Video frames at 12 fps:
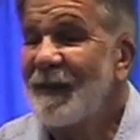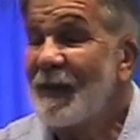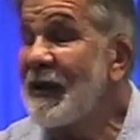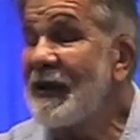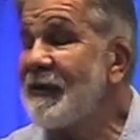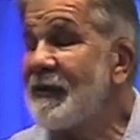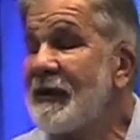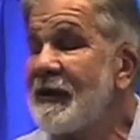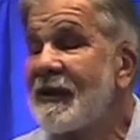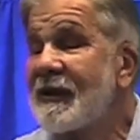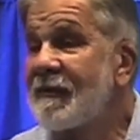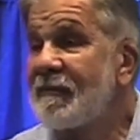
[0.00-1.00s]
But
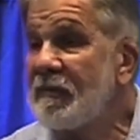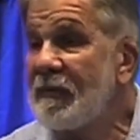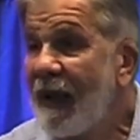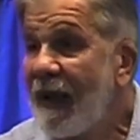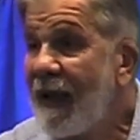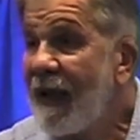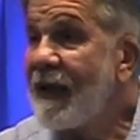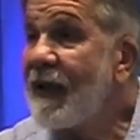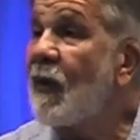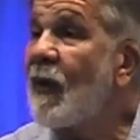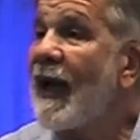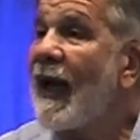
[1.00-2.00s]
Jesus, you
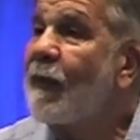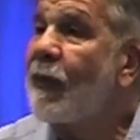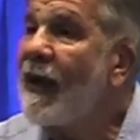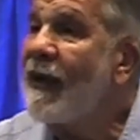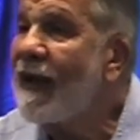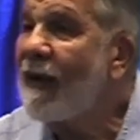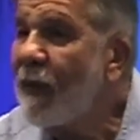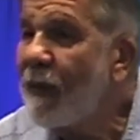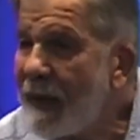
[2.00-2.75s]
know what? I pray that we